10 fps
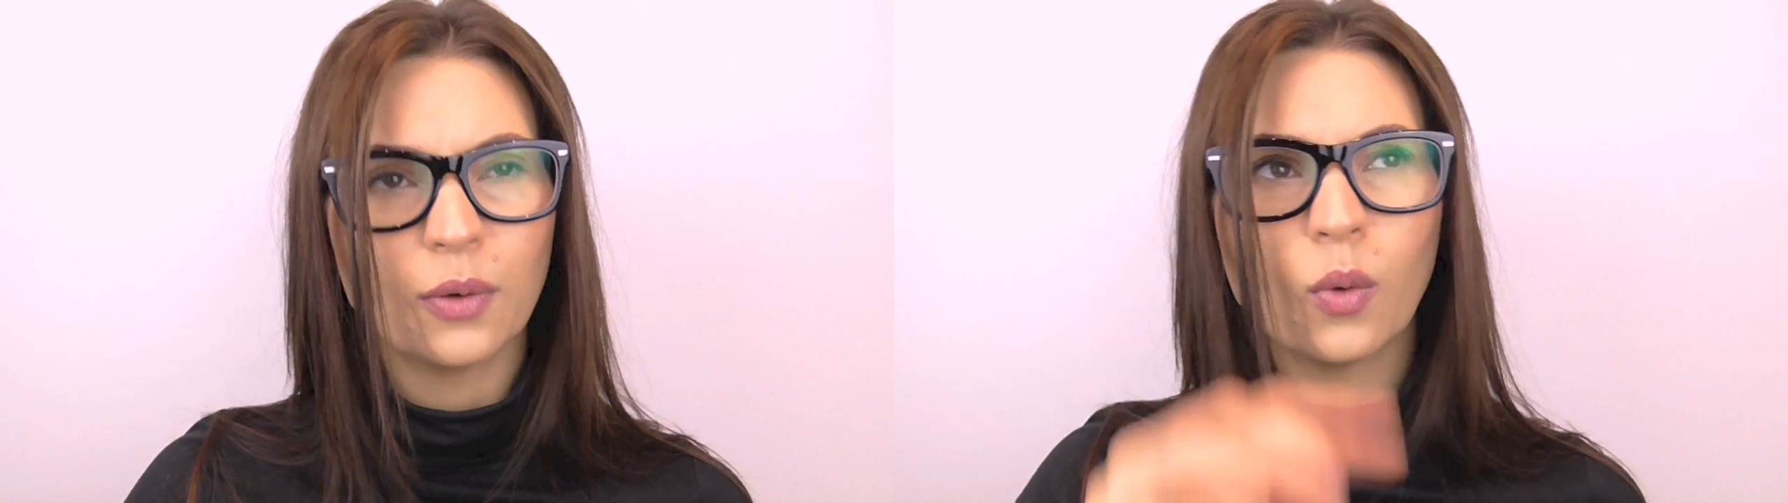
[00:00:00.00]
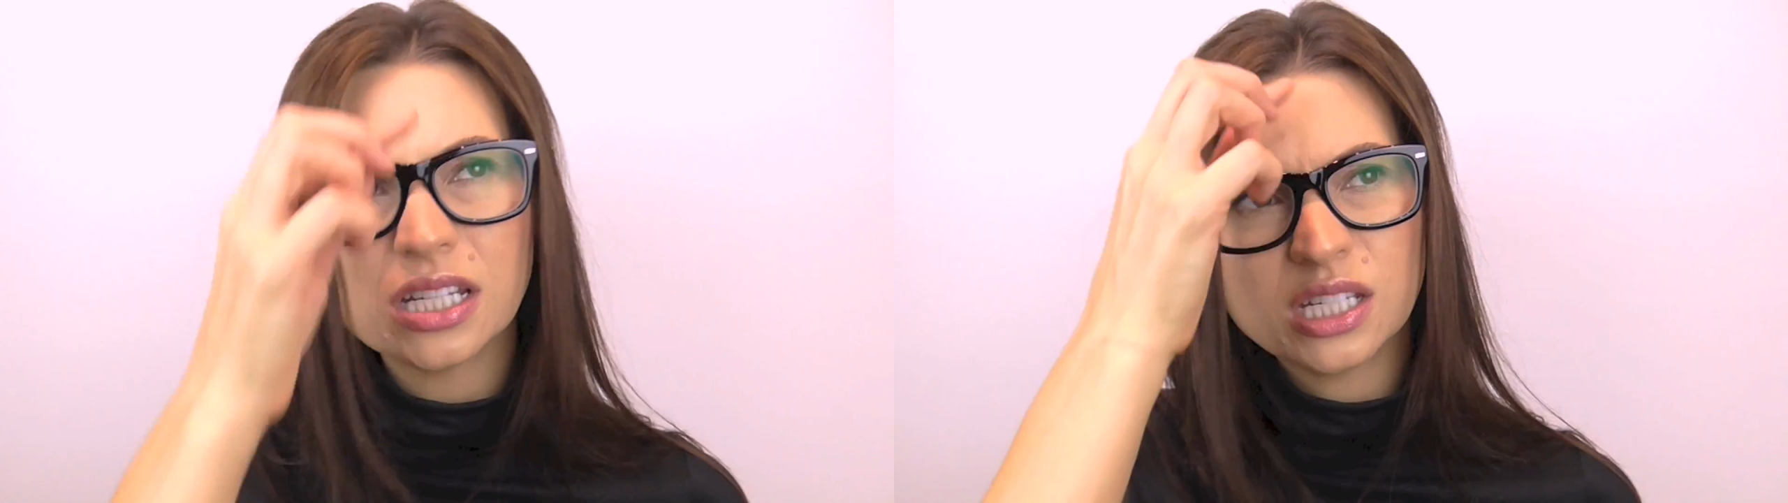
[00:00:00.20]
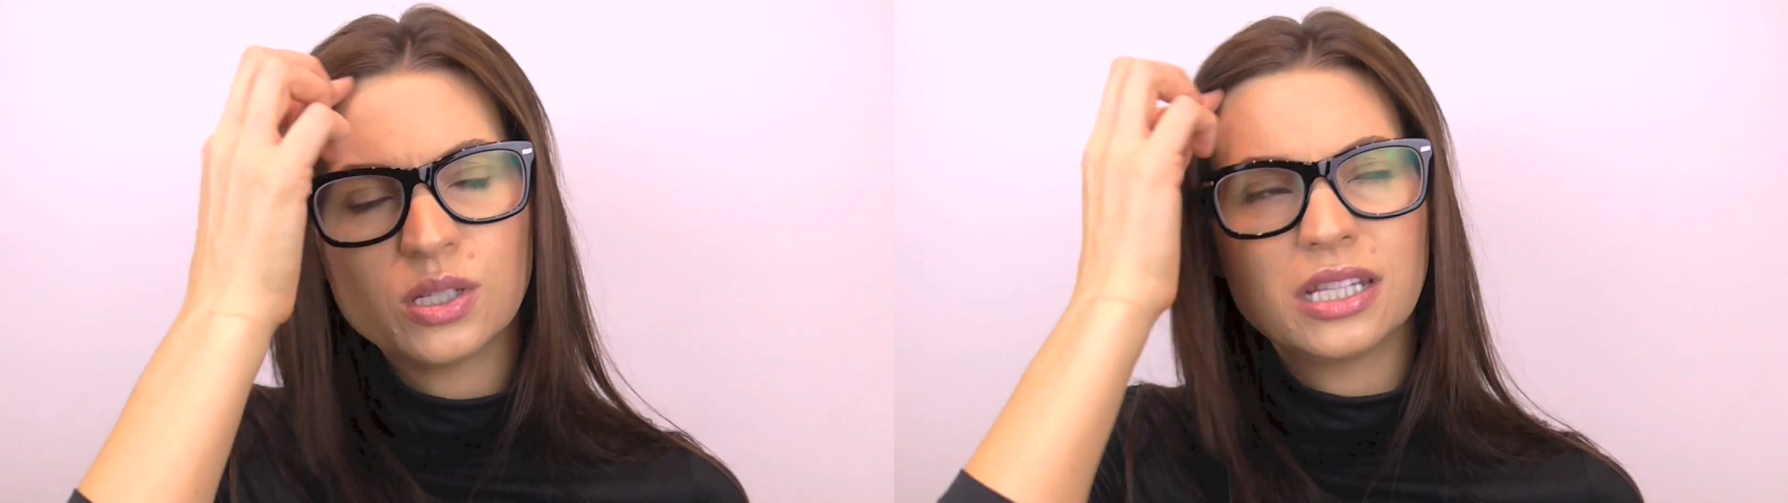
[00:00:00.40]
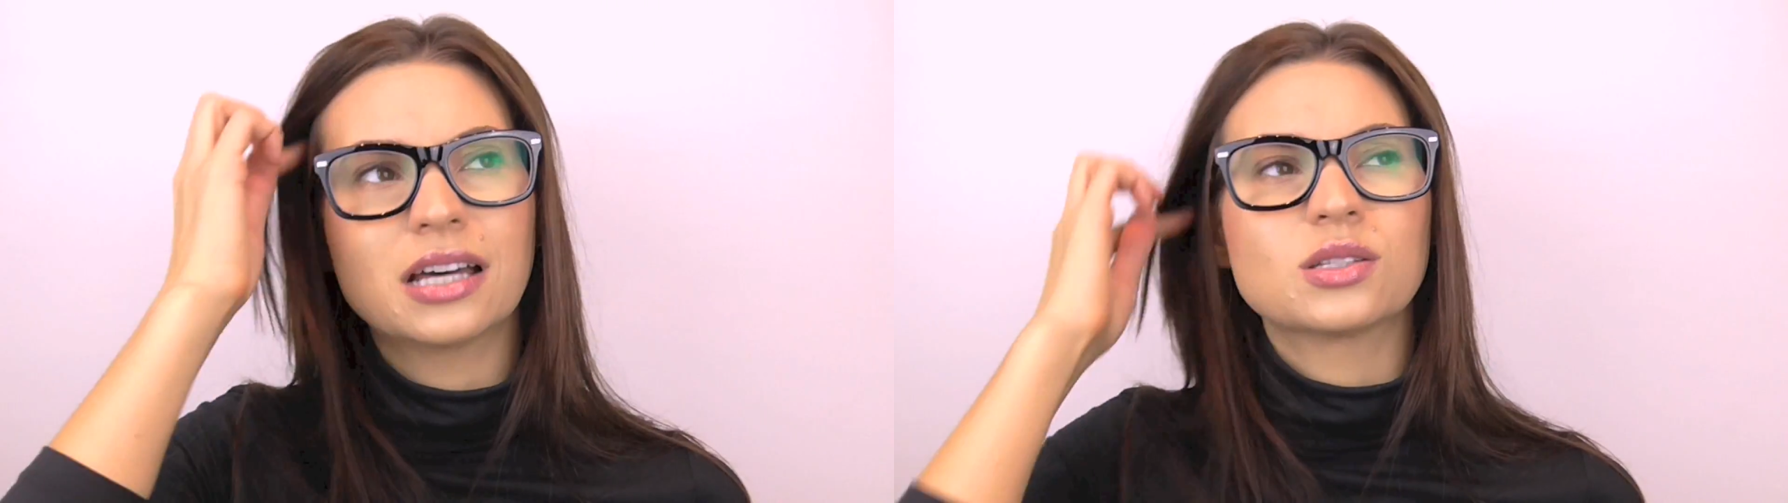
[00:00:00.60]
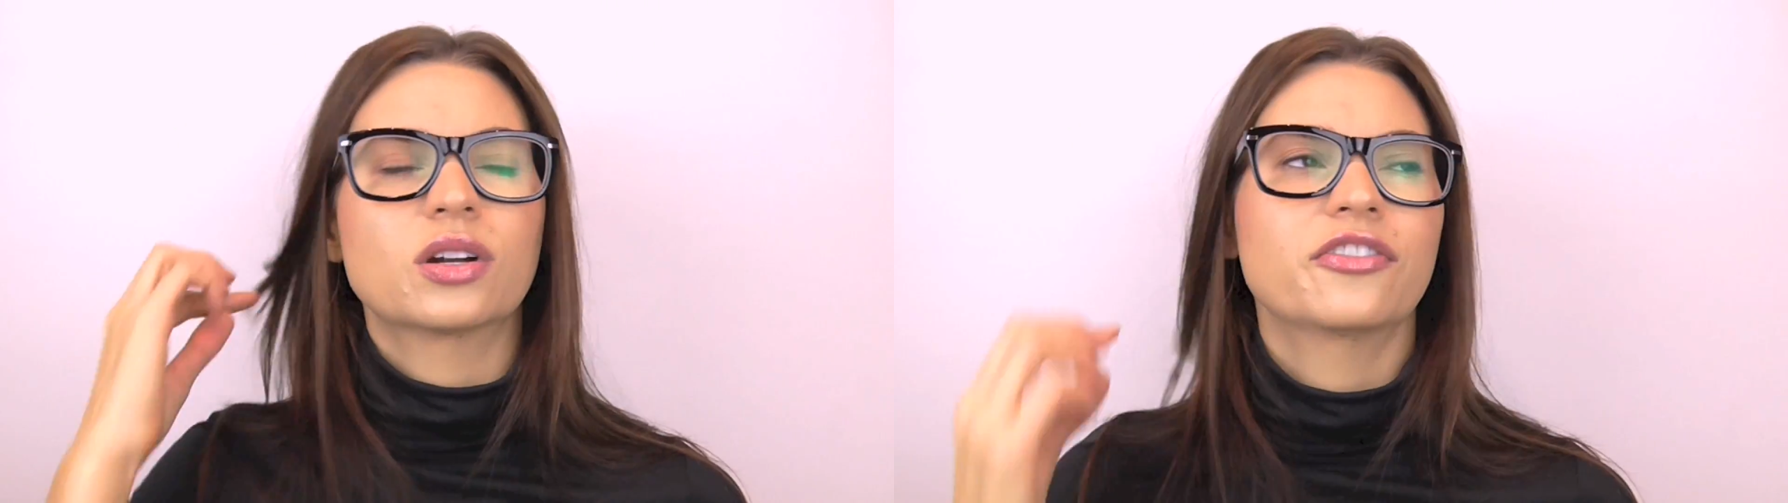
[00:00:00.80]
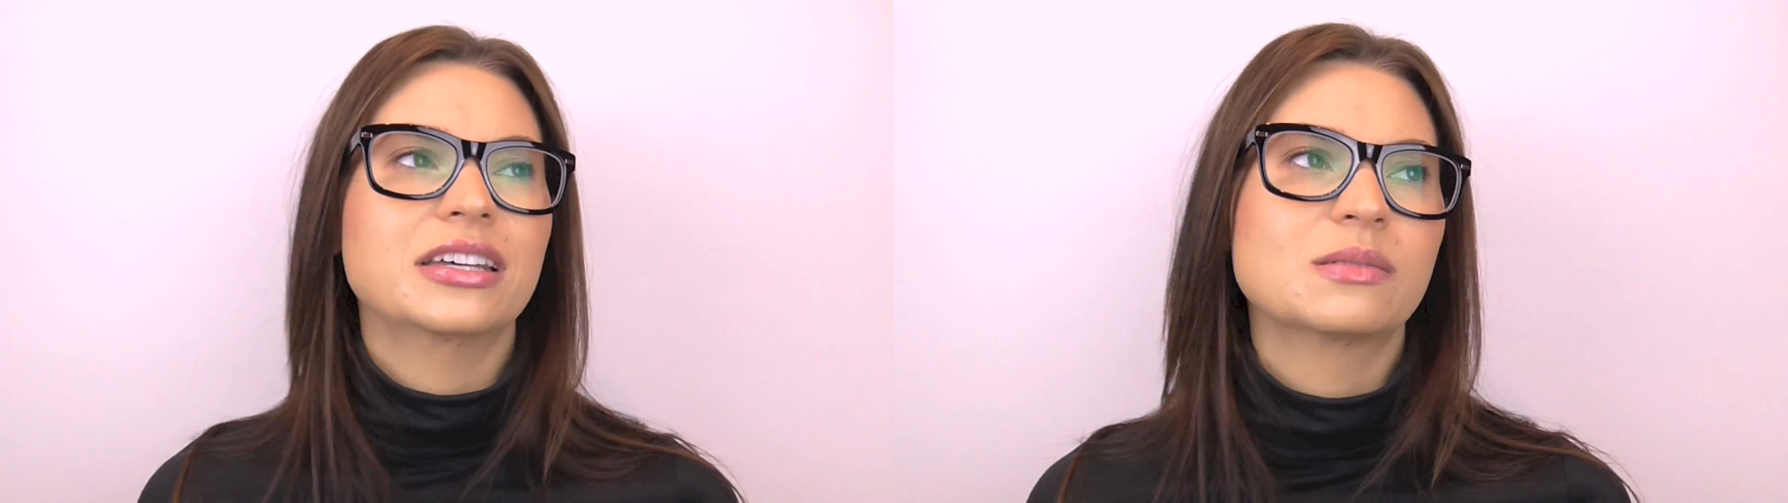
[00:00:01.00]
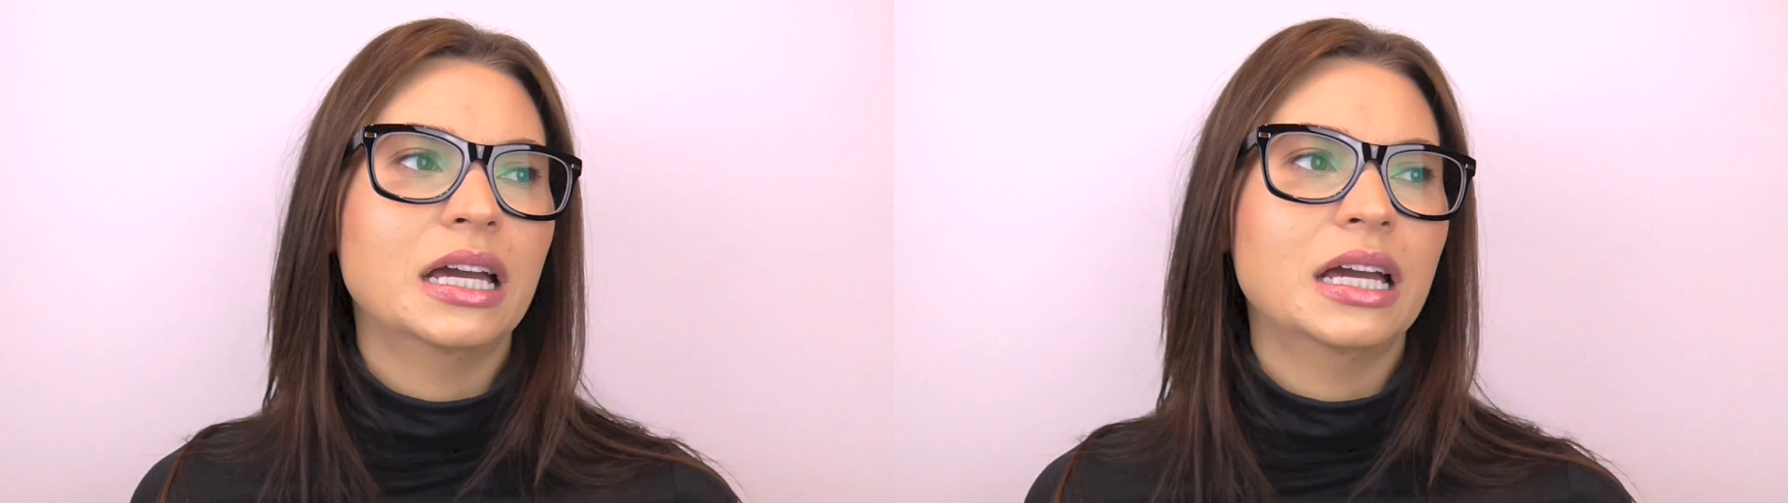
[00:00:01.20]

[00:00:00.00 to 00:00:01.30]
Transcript: I was using that sort of as